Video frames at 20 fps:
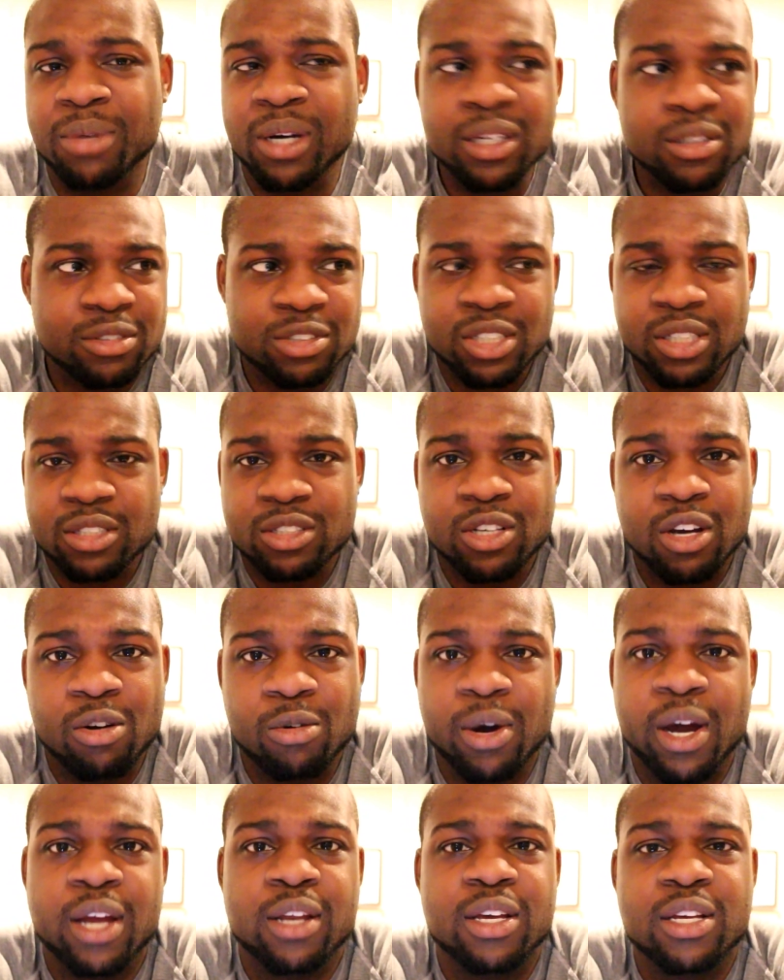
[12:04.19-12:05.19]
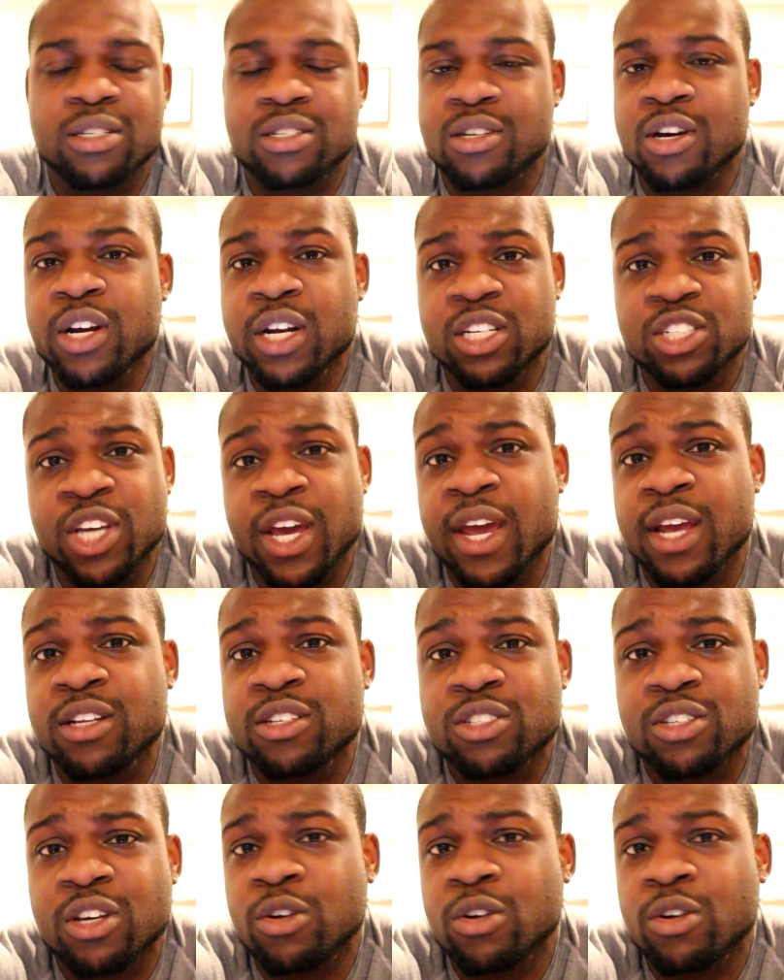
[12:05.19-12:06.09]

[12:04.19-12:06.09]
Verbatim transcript: but shit, so what? It's going to change.